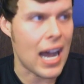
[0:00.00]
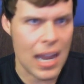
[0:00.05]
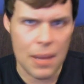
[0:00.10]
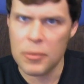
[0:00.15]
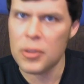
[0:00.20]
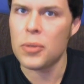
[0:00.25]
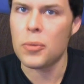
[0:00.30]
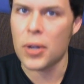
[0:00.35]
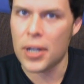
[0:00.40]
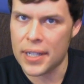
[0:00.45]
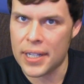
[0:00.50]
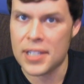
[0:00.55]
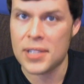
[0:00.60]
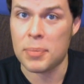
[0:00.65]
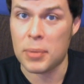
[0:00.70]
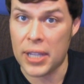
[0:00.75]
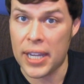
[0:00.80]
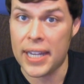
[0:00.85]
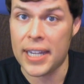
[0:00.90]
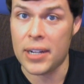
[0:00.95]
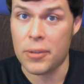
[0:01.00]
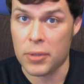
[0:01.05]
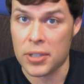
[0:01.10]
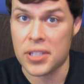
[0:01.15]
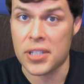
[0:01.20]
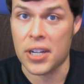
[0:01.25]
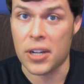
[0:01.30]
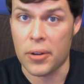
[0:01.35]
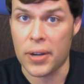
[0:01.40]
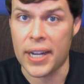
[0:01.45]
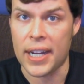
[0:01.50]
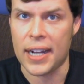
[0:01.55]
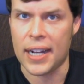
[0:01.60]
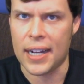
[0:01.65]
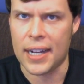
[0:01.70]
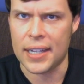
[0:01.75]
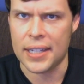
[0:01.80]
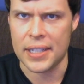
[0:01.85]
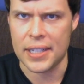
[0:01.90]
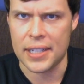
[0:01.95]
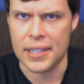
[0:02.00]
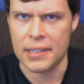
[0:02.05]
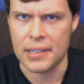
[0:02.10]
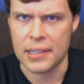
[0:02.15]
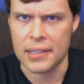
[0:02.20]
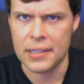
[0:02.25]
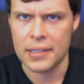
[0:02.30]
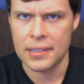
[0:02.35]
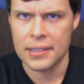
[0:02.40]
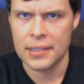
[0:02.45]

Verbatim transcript: I'm the one explaining what's going on here.